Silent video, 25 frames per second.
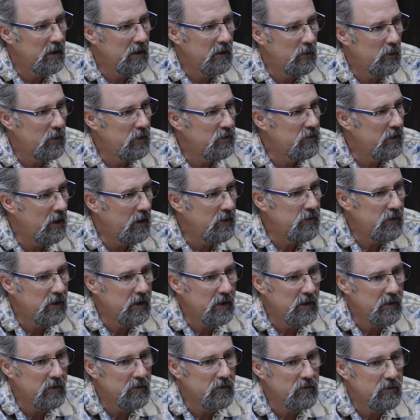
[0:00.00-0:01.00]
which I
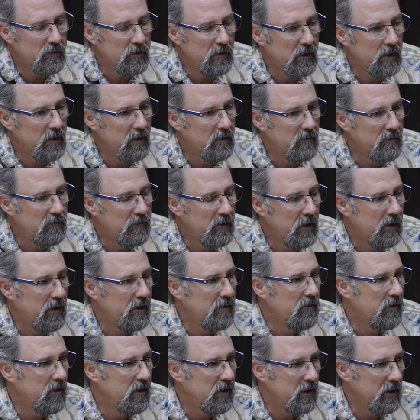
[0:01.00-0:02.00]
think is very,
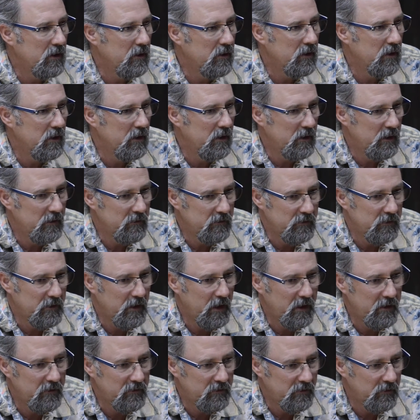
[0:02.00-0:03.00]
very good. It's
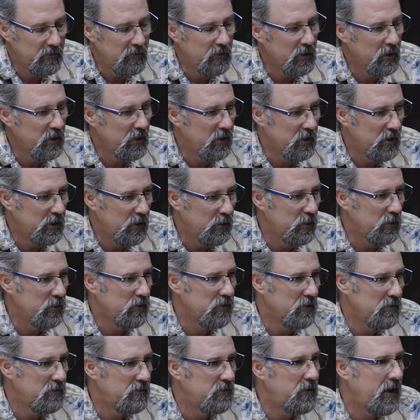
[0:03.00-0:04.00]
nice if you're going to
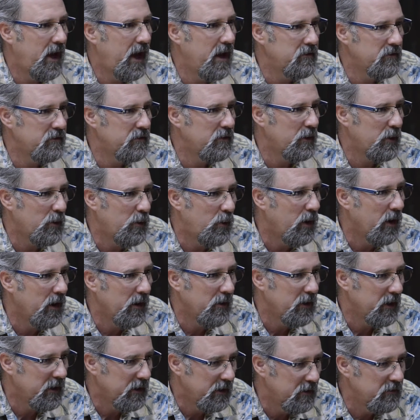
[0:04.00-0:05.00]
use a fast
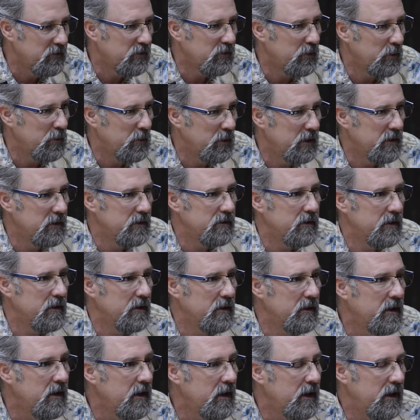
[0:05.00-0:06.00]
acquiring instrument
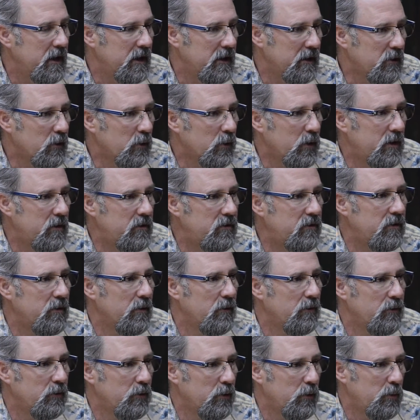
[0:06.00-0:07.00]
and increase your
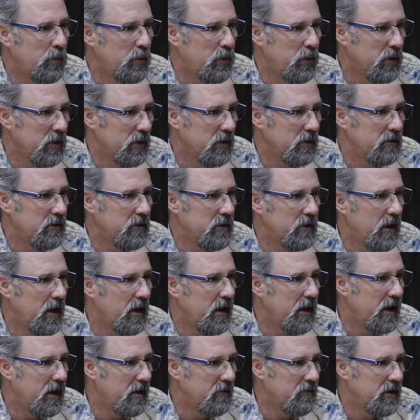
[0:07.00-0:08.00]
throughput to
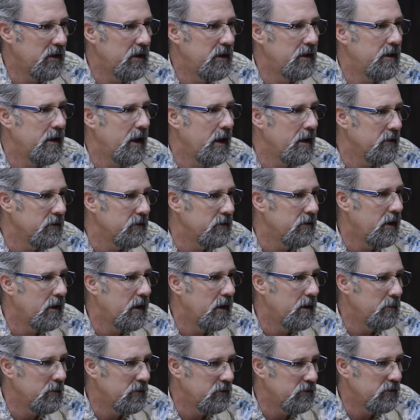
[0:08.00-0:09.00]
not have any
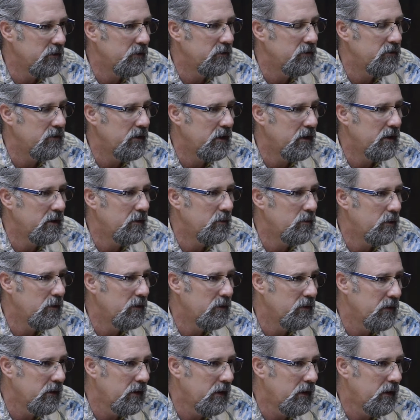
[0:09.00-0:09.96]
downtime associated with